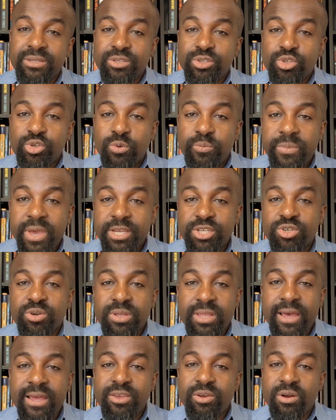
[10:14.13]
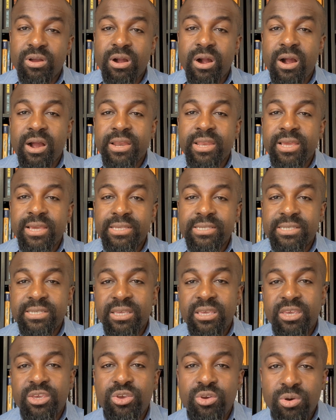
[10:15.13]
to make sure that your card is
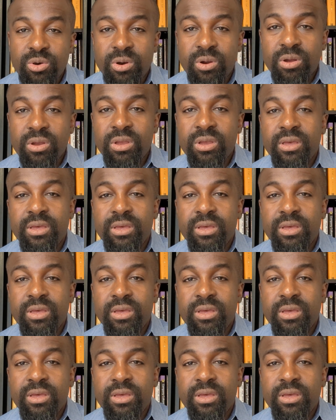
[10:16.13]
secure,